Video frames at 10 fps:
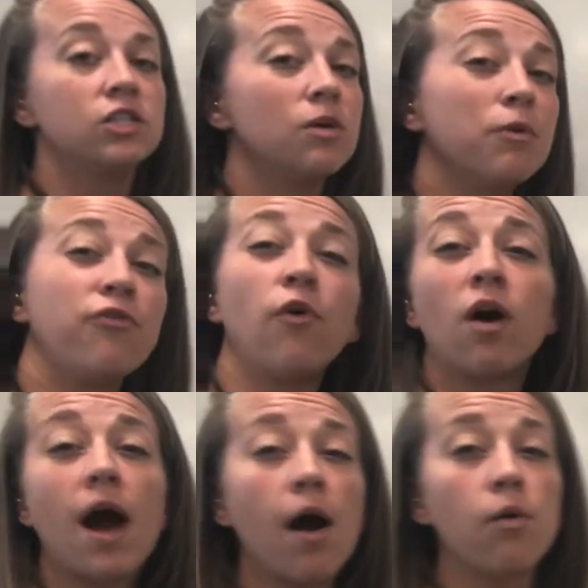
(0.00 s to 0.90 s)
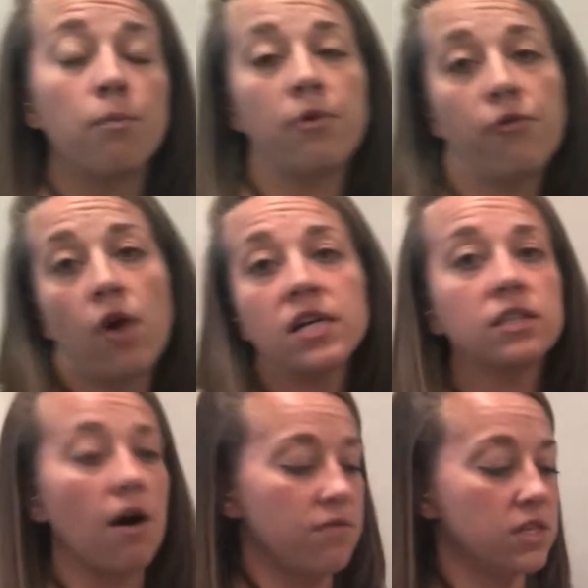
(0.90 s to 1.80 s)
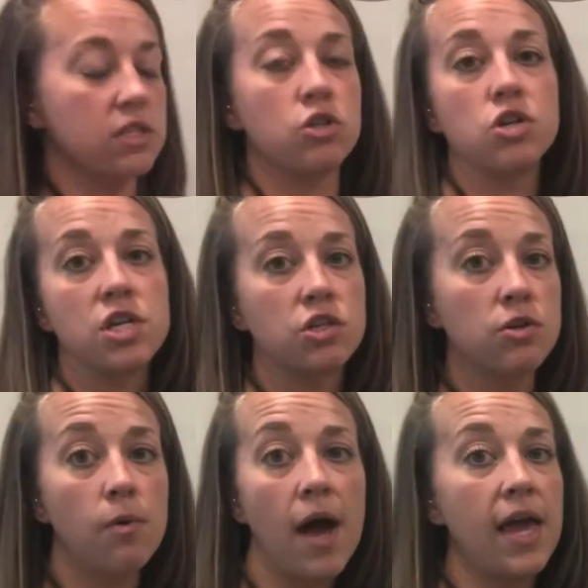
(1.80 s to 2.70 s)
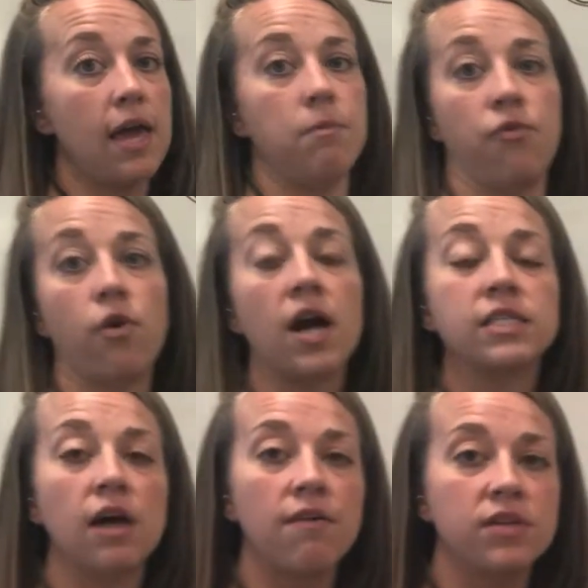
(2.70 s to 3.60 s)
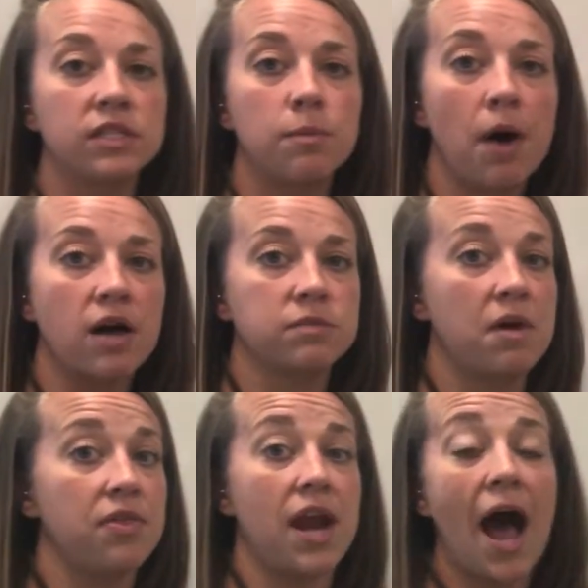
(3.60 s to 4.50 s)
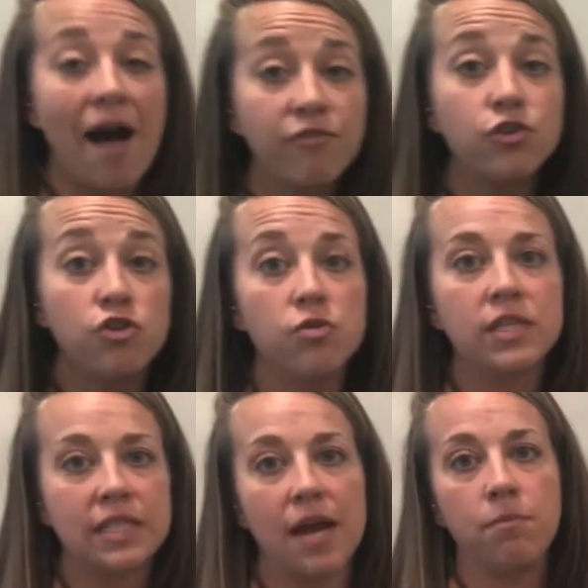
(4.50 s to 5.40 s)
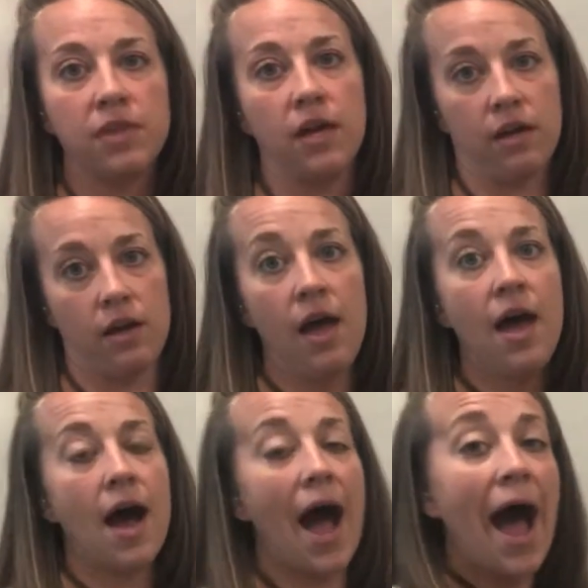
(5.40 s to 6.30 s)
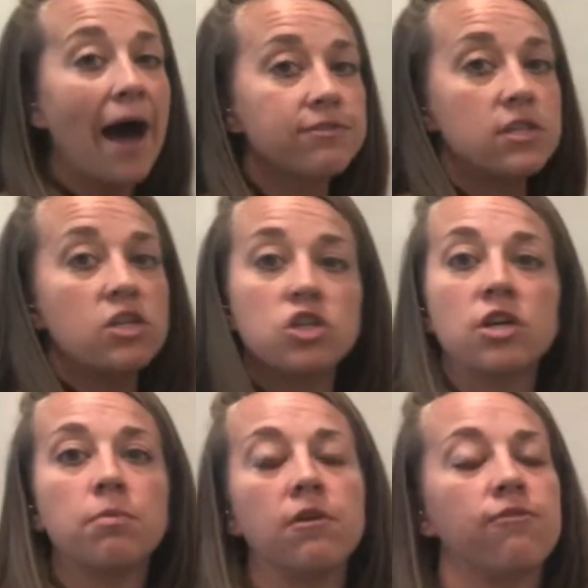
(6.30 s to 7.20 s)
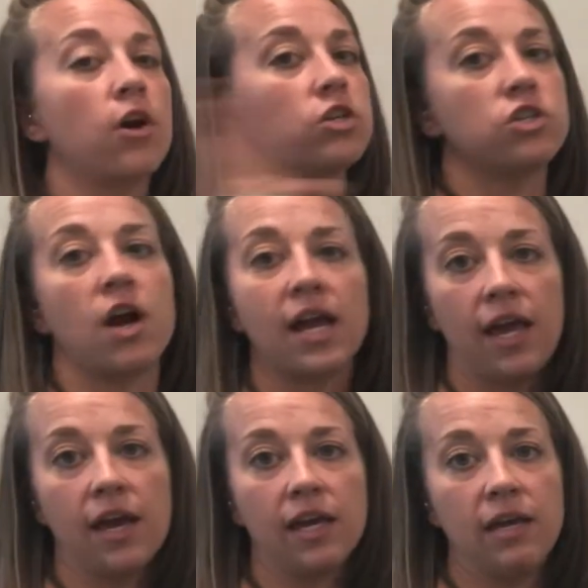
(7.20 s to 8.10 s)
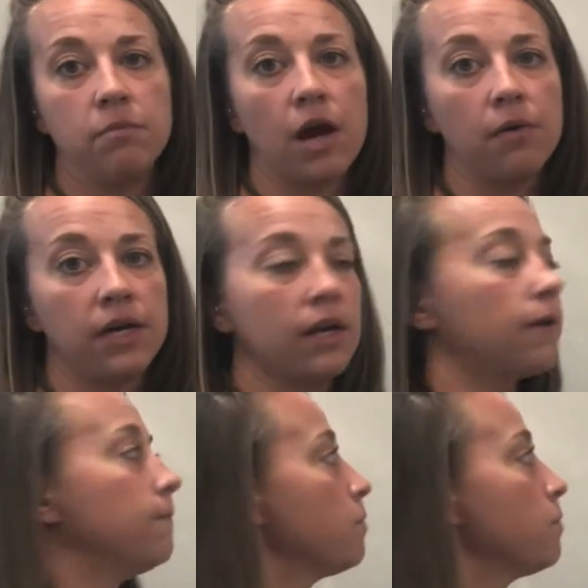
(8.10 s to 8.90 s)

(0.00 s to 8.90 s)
So before I solve this the traditional way and before I solve this the box method, I have to do the same thing. I have to distribute first or I can't keep going.